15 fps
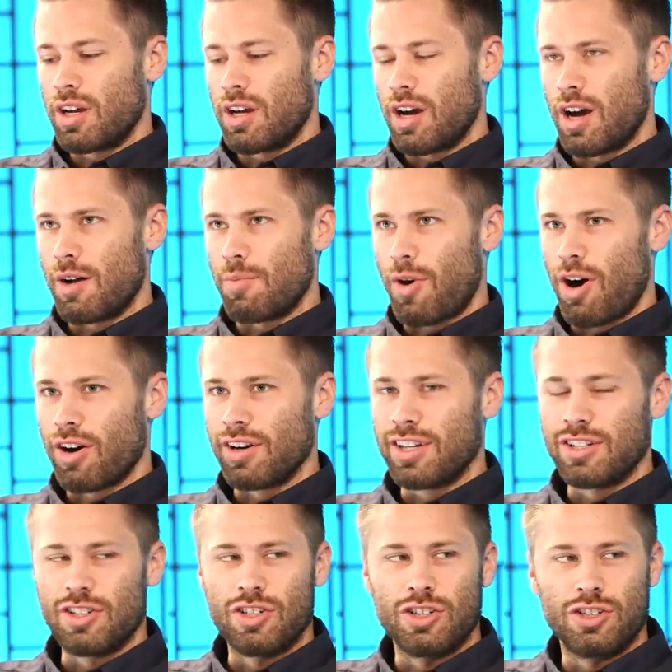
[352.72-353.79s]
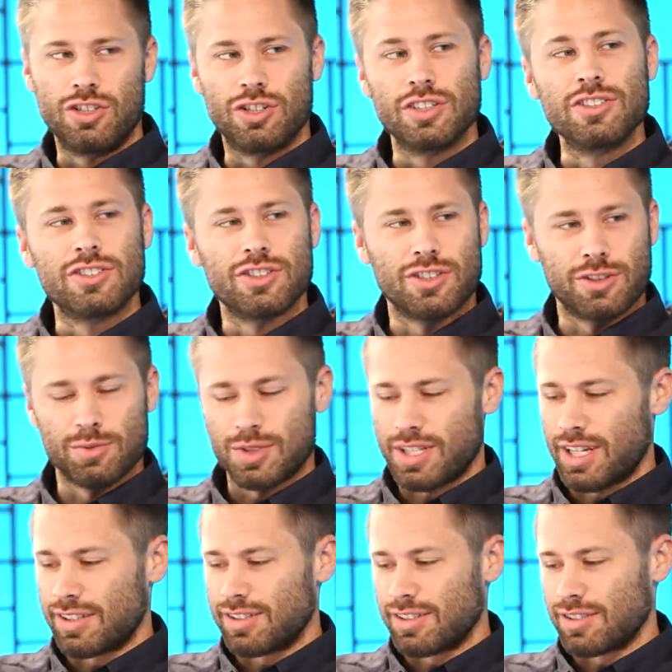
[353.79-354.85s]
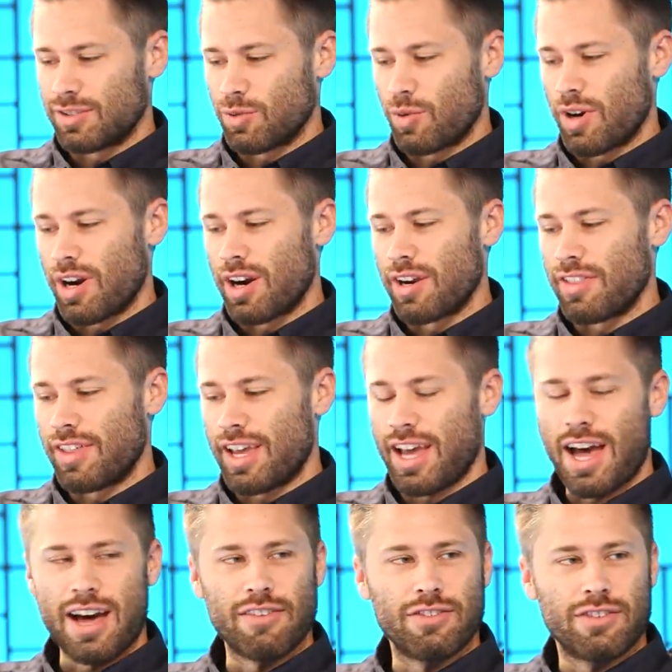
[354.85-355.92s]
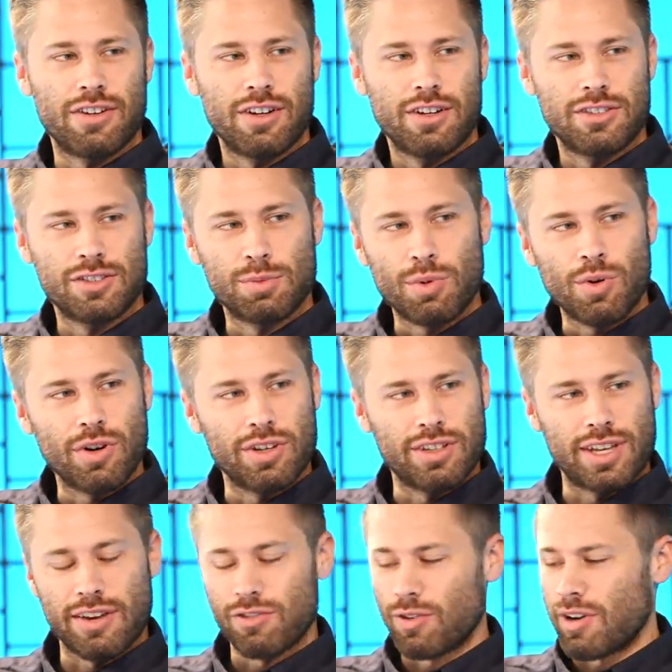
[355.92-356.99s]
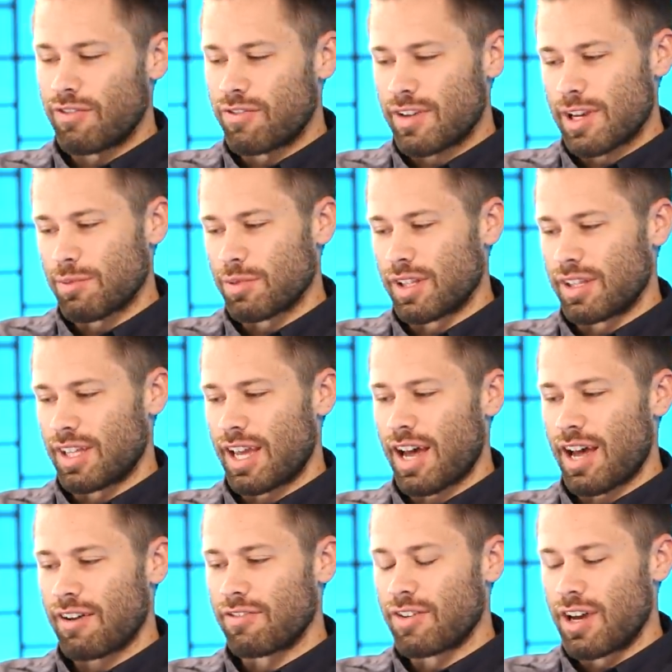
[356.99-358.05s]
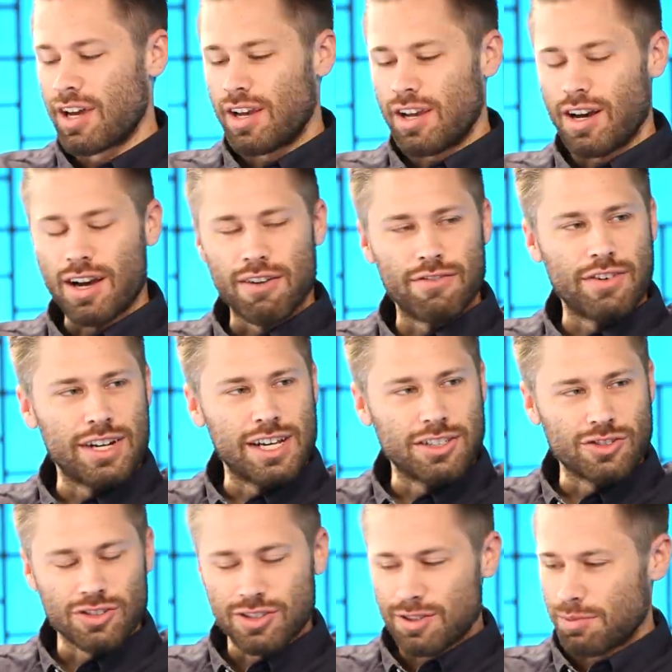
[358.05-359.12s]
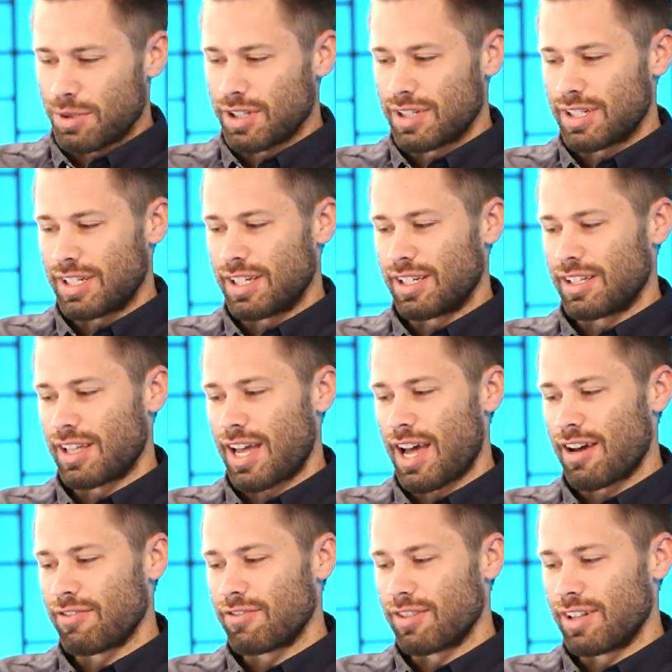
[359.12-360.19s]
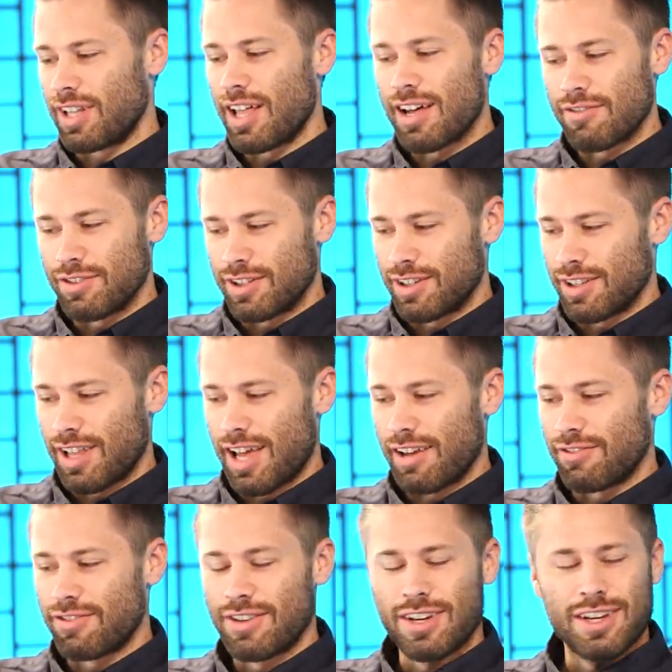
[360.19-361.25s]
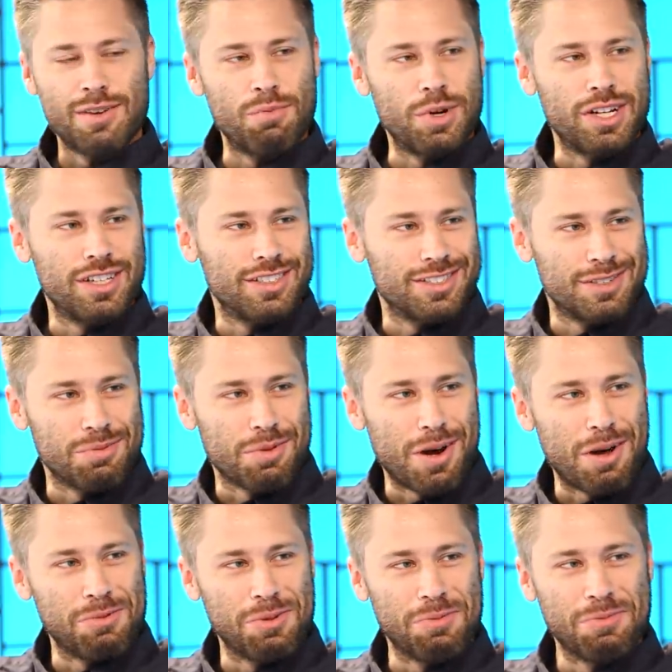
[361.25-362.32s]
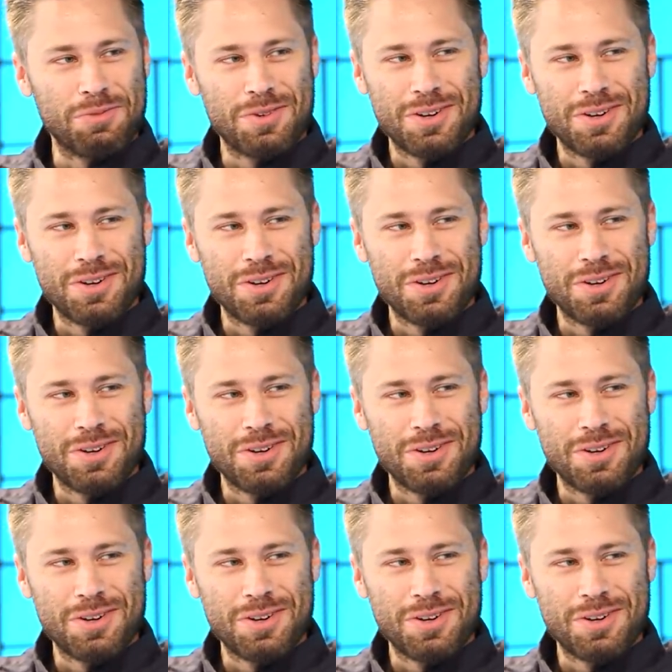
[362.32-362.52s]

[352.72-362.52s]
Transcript: are in good circumstances where they have support, they have a great family, they have financial stability, they have love in their life, money isn't a problem,